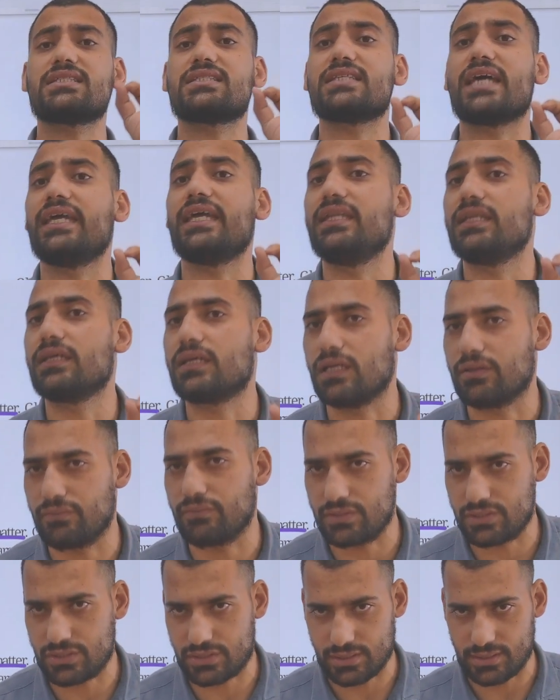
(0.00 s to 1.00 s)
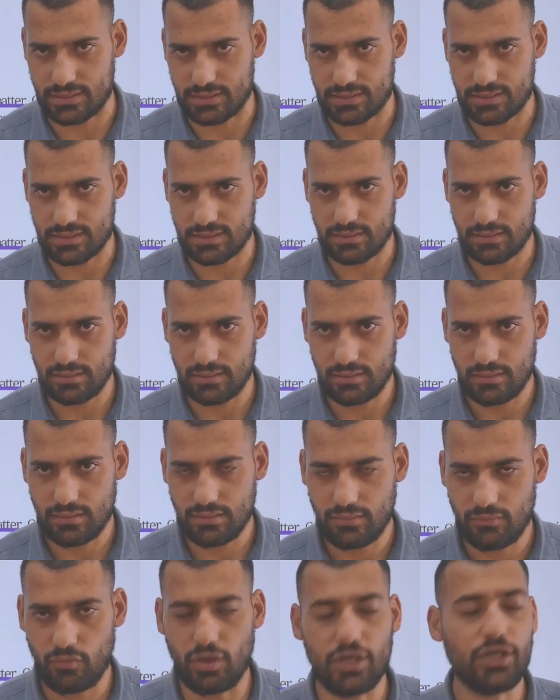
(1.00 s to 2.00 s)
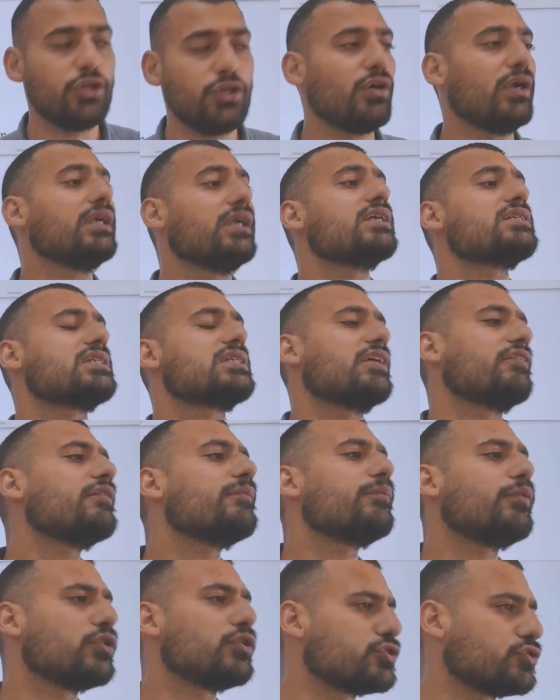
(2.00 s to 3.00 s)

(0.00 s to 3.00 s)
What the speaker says: sign conventions. What do you understand from positive